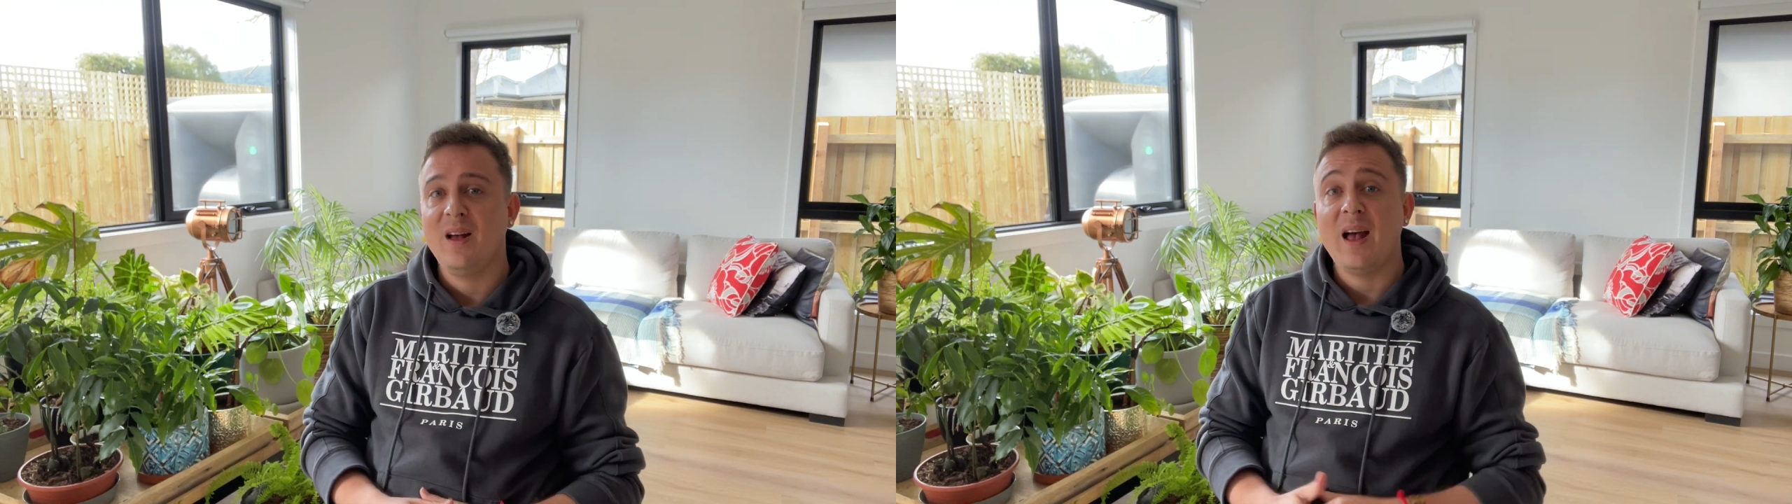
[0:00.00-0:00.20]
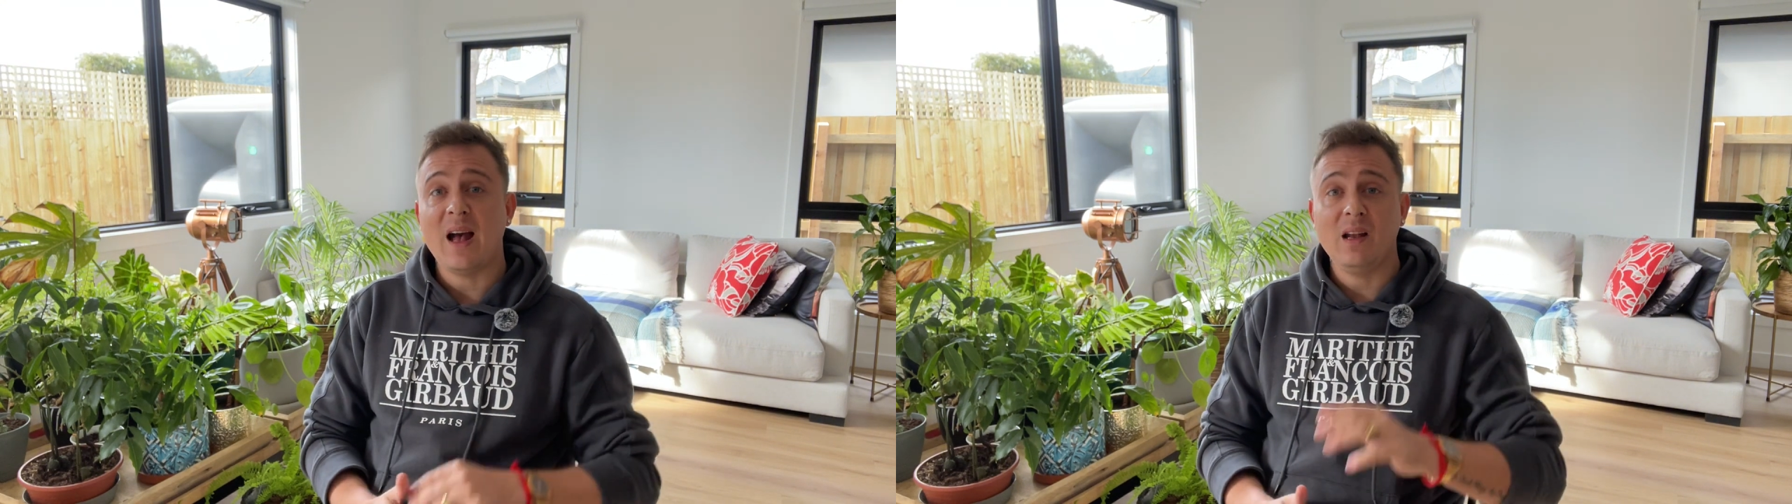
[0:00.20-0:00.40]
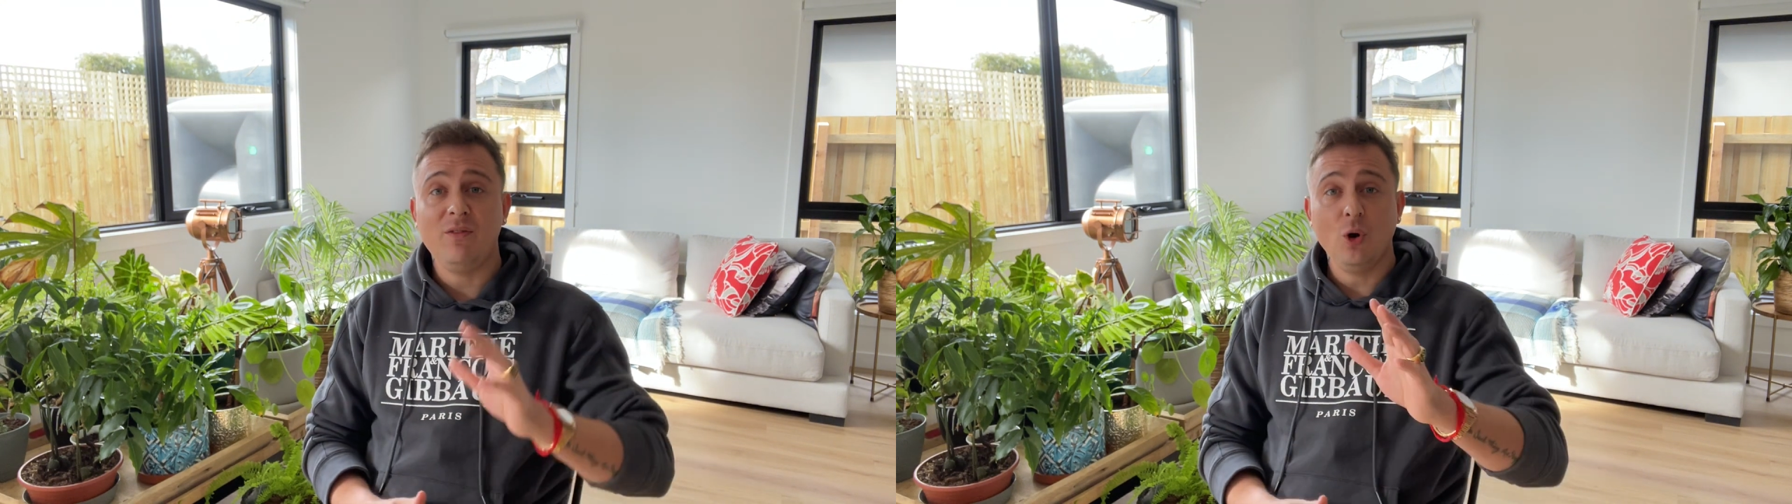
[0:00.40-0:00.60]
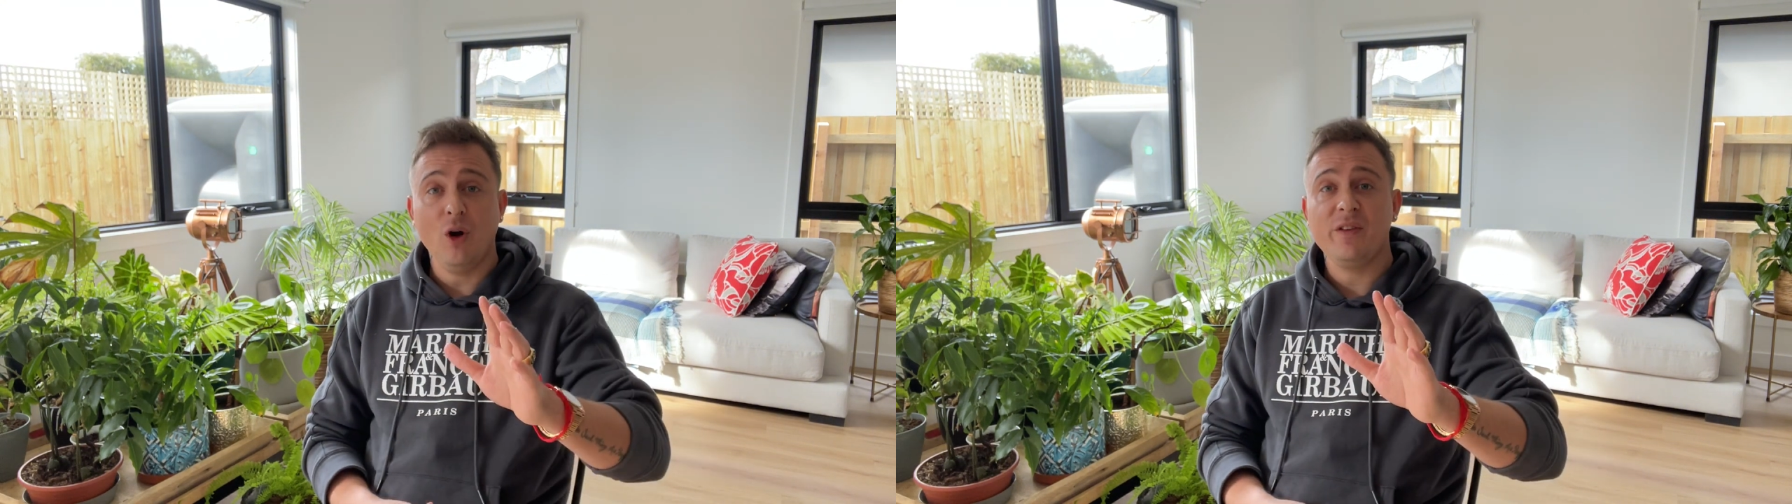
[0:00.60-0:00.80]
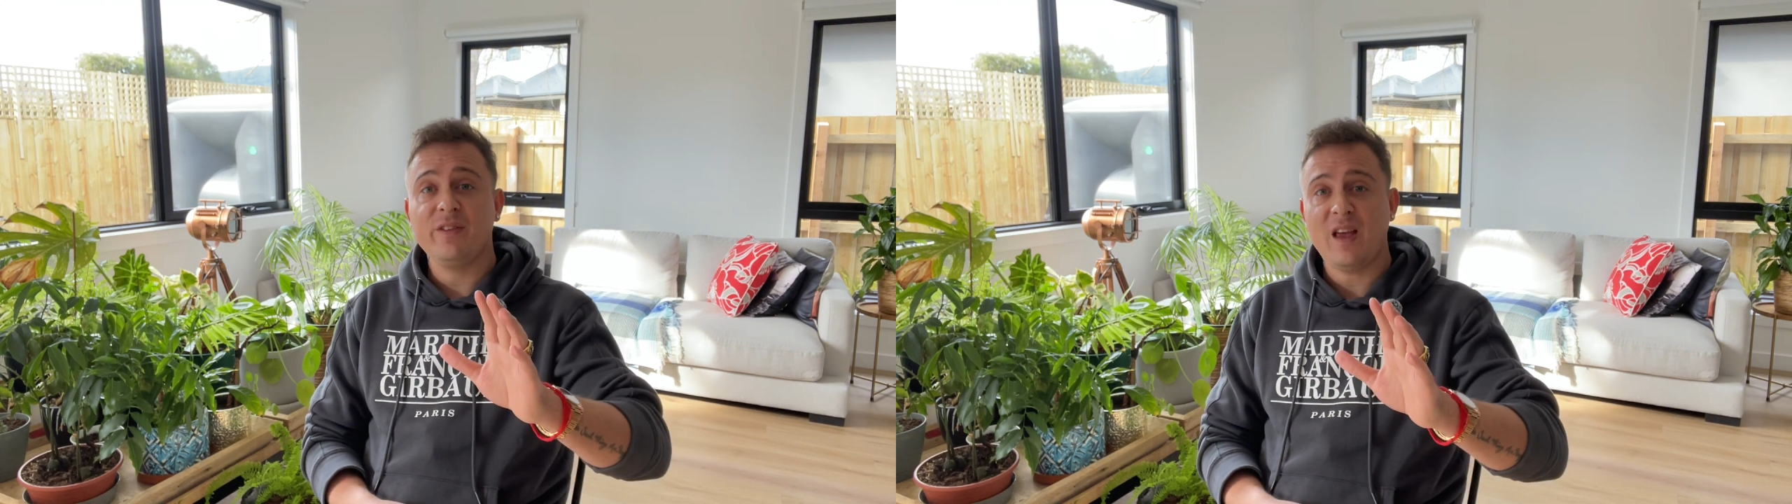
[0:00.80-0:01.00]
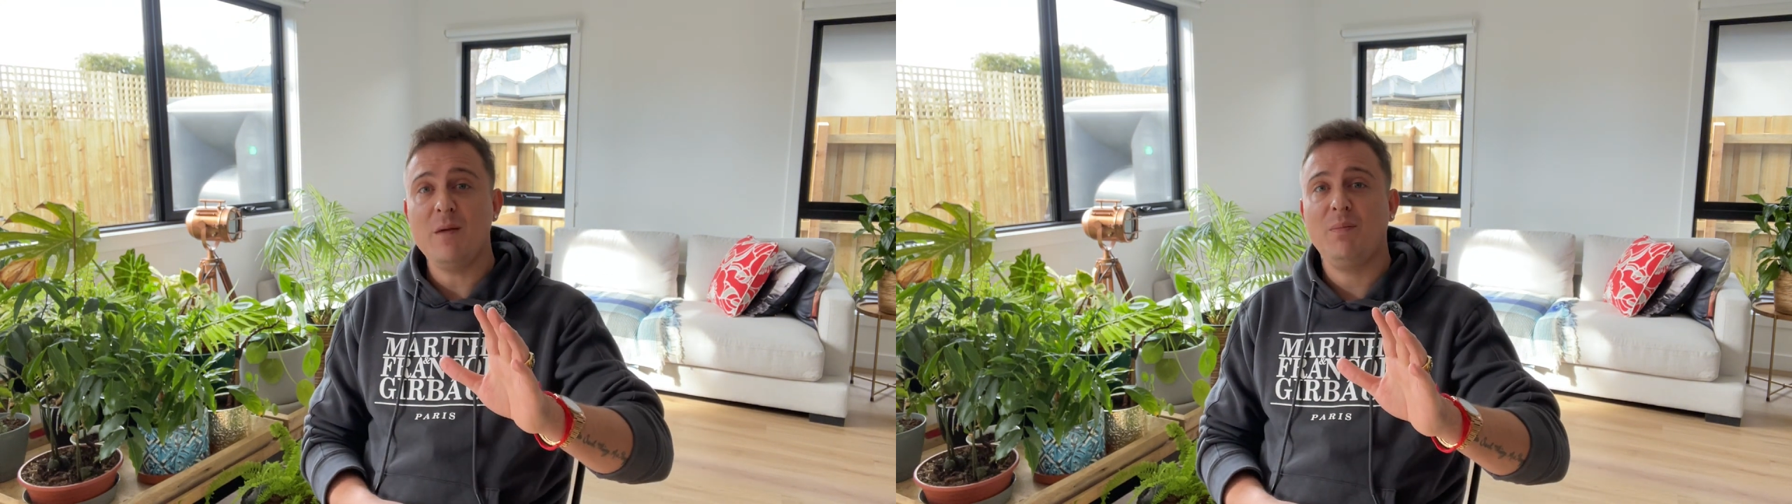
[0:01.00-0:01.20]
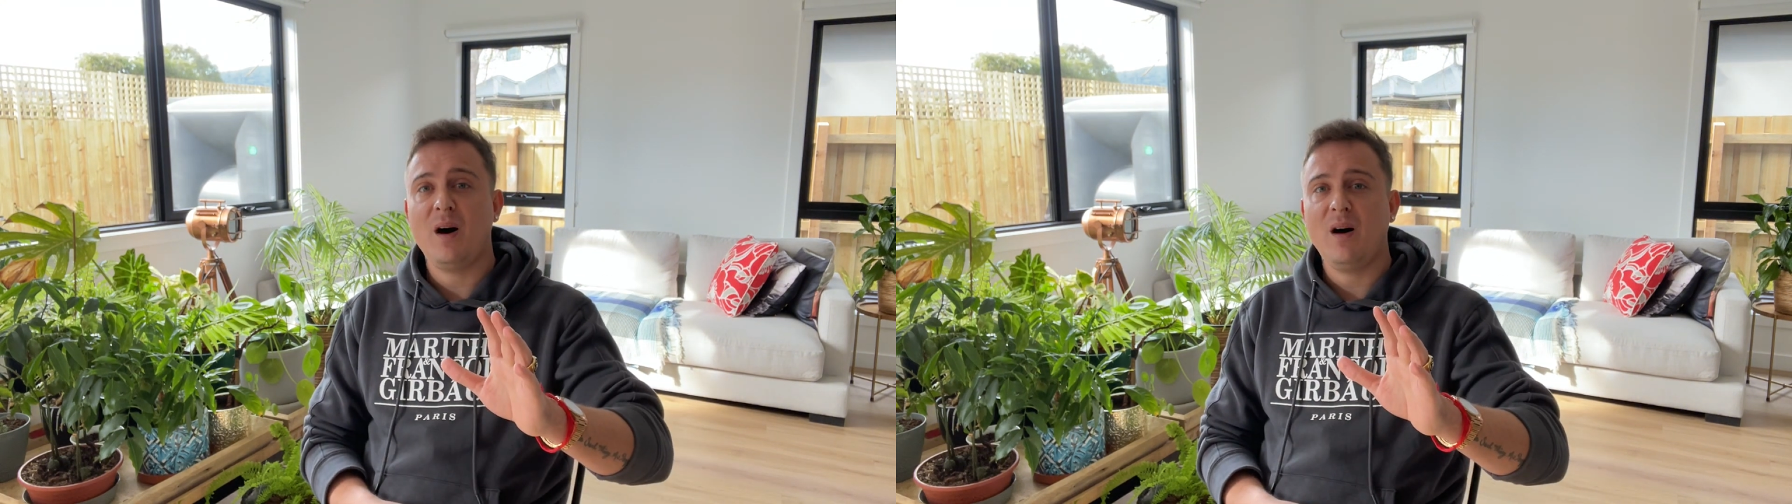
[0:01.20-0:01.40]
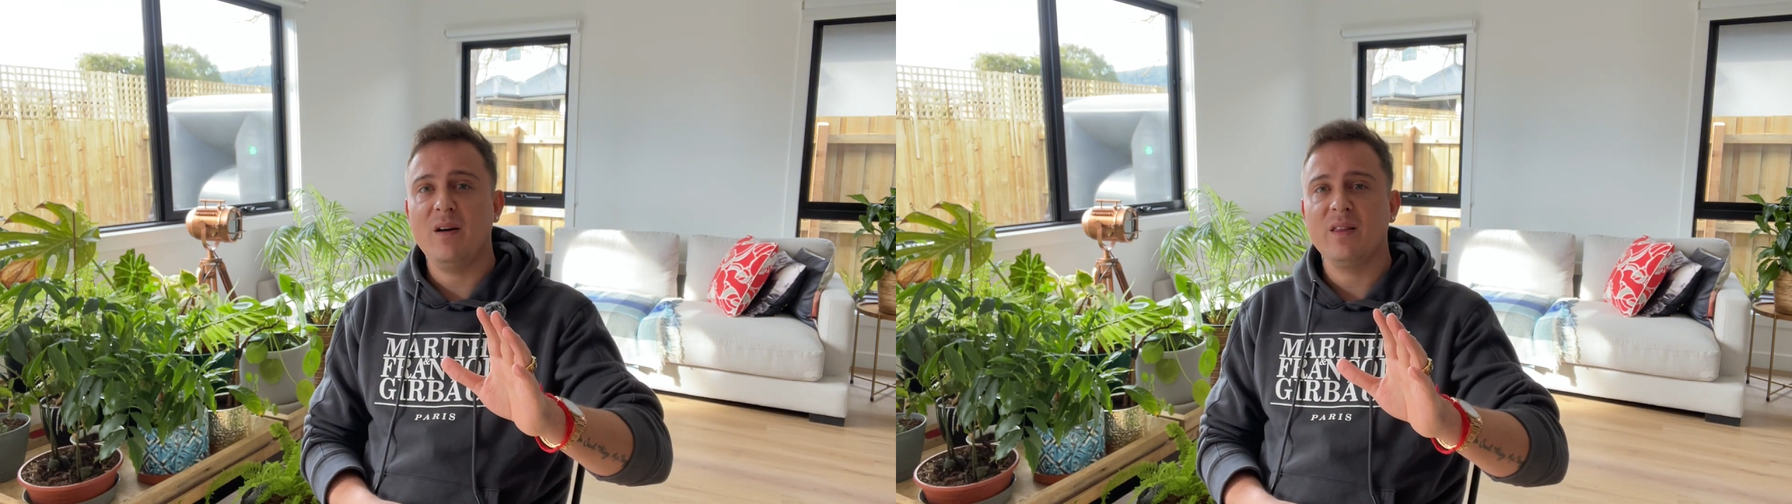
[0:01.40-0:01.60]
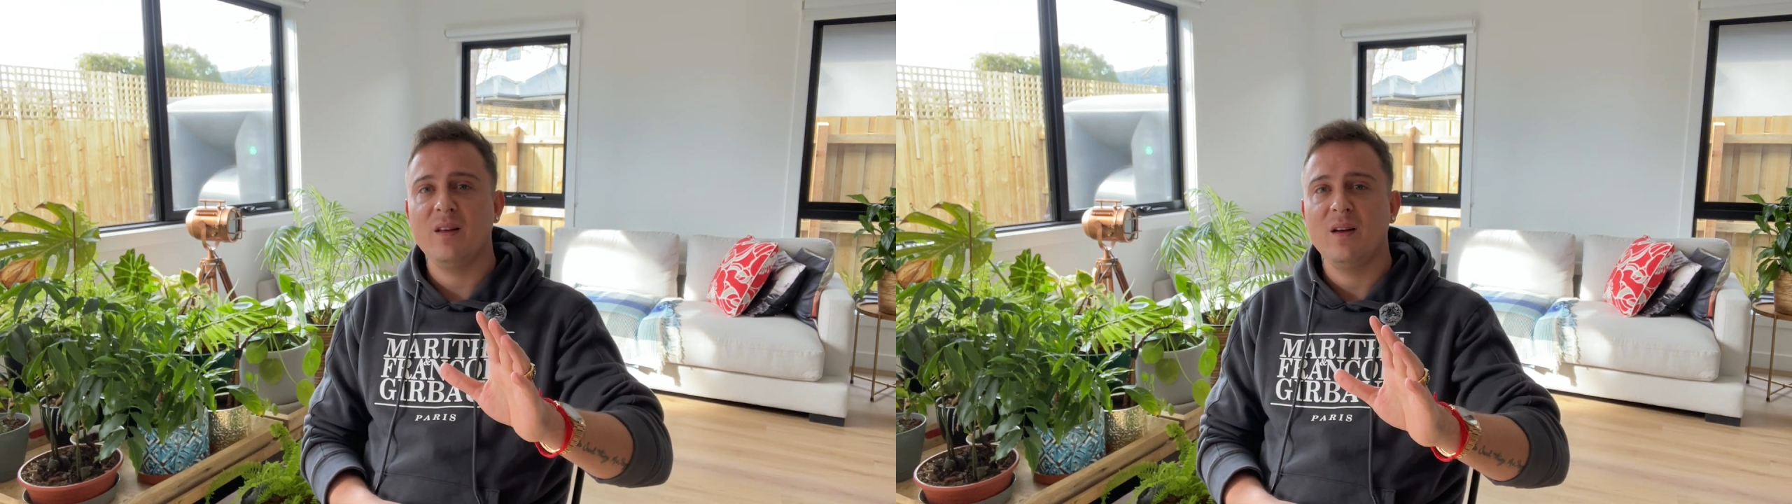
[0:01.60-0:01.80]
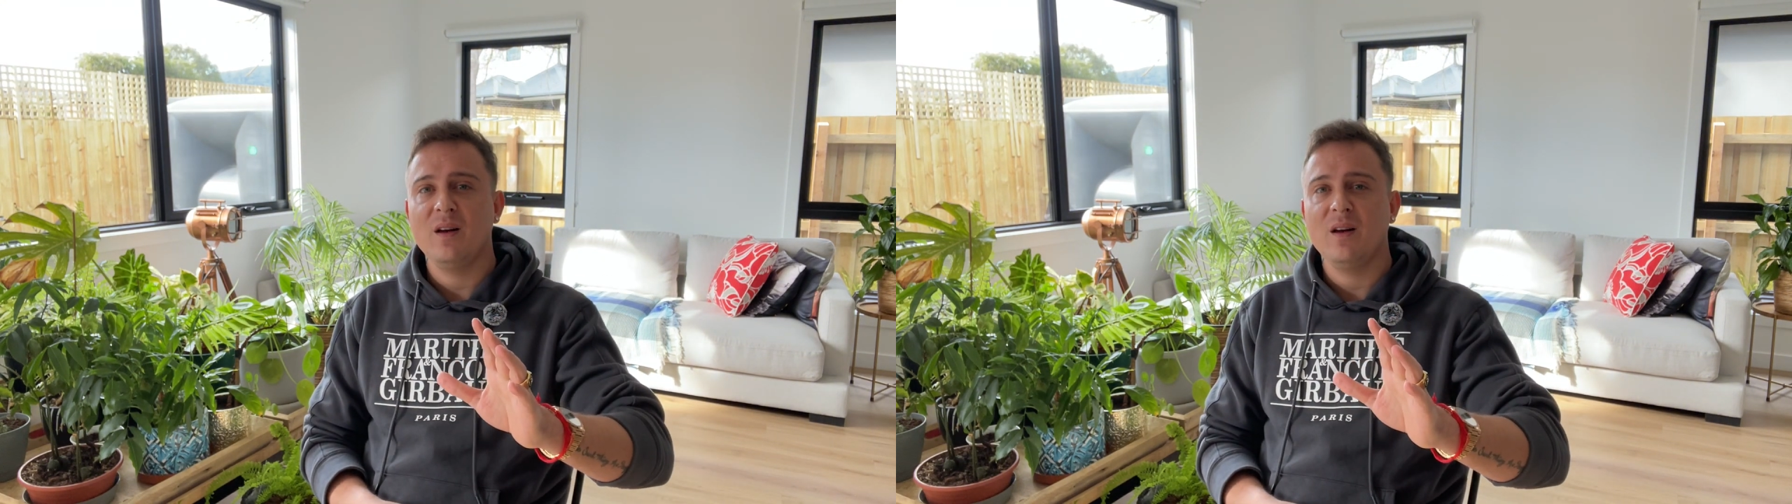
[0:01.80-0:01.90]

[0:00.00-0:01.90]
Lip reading: And if you're on the same path,